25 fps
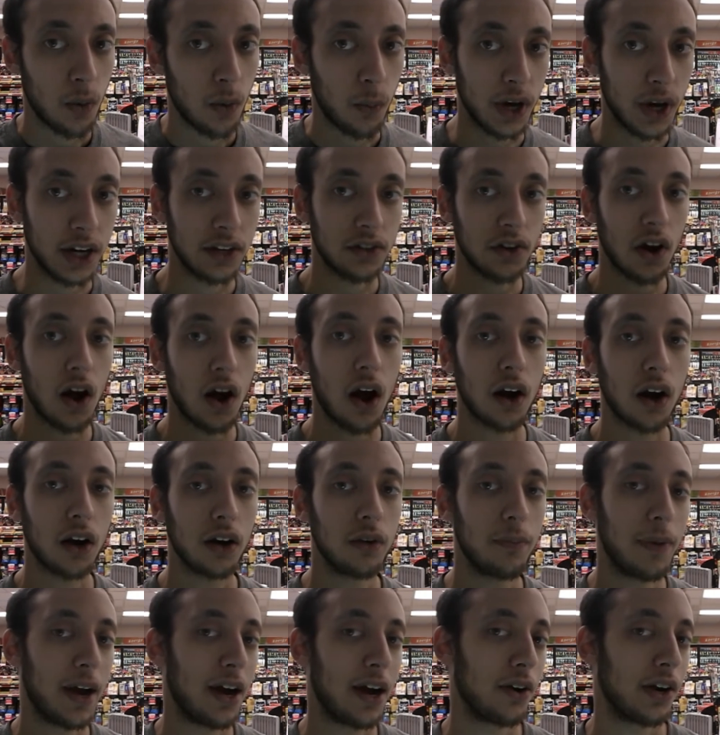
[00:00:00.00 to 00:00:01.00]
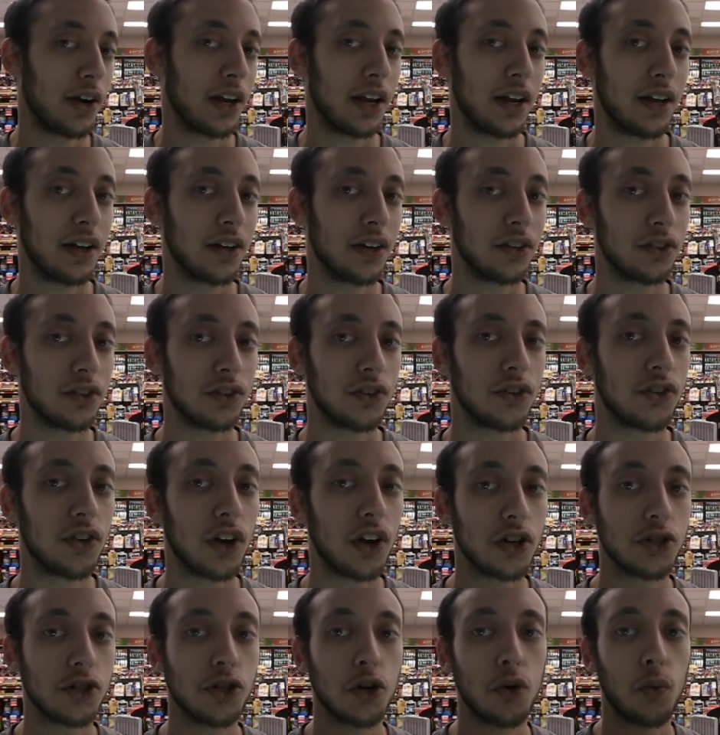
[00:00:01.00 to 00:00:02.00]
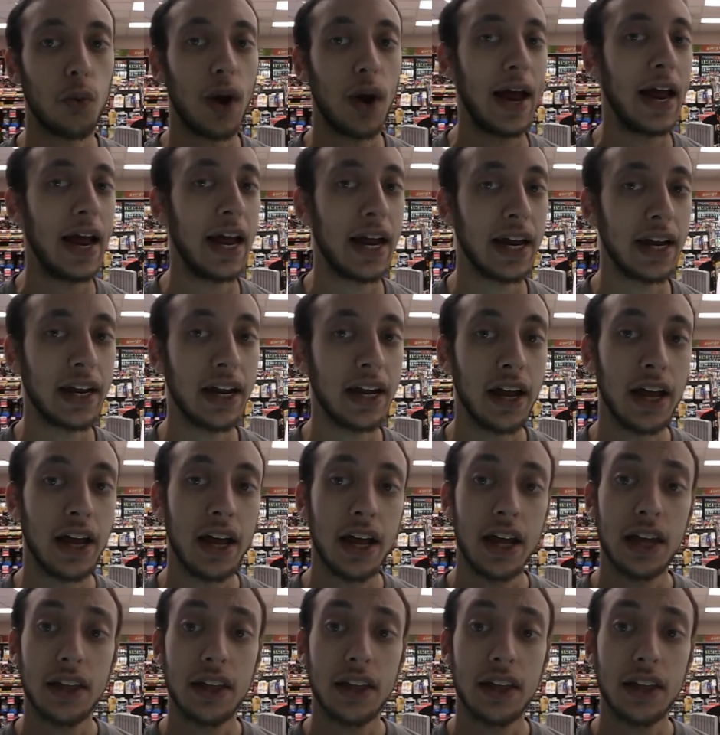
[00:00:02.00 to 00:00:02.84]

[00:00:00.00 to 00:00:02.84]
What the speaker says: we talk about it in such a way